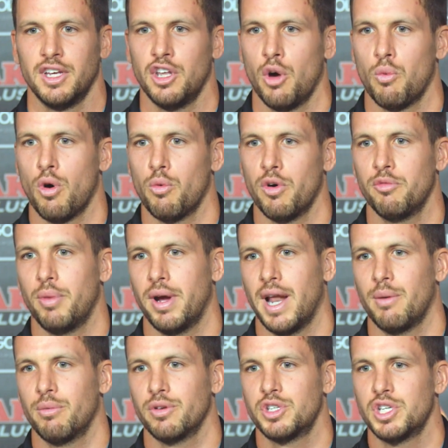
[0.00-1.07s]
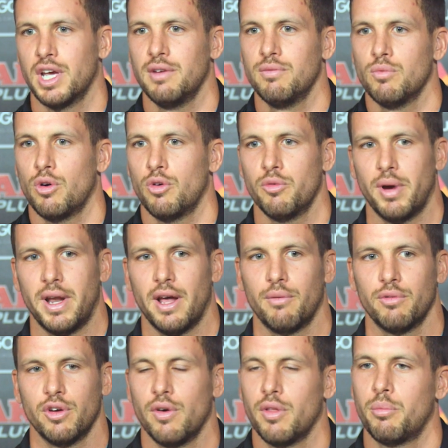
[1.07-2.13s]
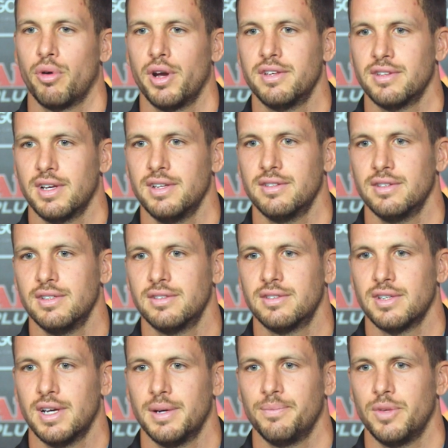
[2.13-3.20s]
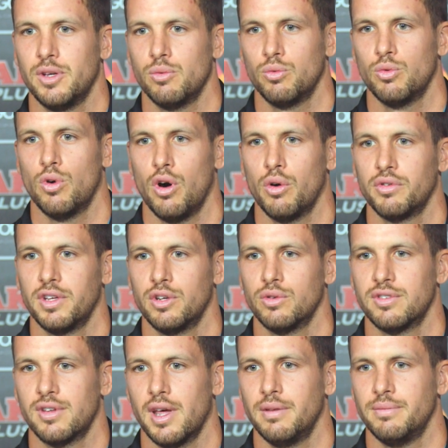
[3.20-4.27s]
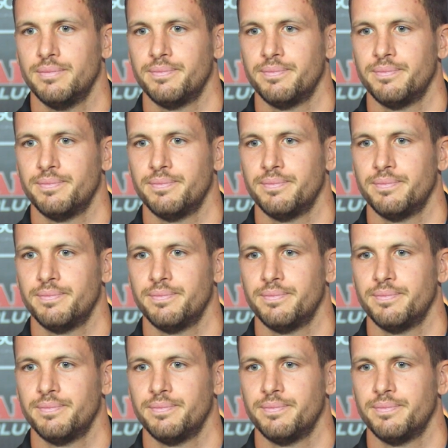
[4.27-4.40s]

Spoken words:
what we've been able to achieve and what we've been able to do over the pre-season is it will hold us in good stead.